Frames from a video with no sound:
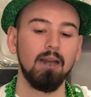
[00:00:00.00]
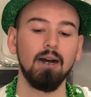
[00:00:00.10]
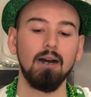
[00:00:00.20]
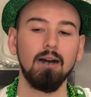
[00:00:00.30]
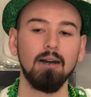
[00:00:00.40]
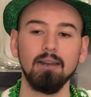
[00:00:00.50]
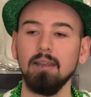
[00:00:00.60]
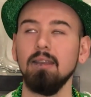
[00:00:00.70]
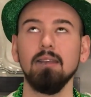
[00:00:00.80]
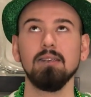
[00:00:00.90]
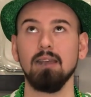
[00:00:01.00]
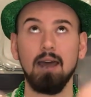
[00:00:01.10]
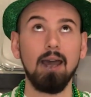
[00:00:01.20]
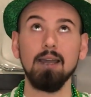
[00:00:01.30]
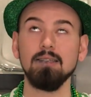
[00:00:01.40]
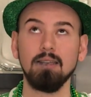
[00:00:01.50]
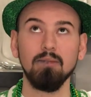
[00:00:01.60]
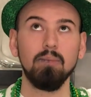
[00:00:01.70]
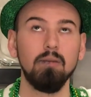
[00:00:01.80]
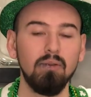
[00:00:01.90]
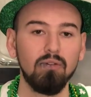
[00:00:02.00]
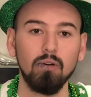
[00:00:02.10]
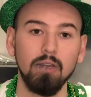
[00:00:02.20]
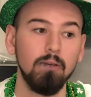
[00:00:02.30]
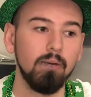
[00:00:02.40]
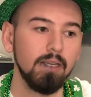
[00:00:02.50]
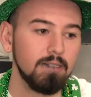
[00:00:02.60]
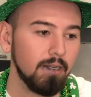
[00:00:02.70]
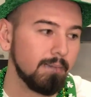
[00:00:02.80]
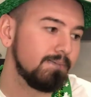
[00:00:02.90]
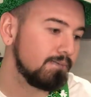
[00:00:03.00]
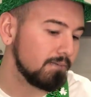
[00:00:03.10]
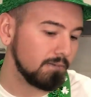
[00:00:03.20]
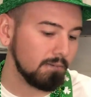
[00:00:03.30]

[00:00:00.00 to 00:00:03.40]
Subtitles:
and as high as it can be before he wakes up.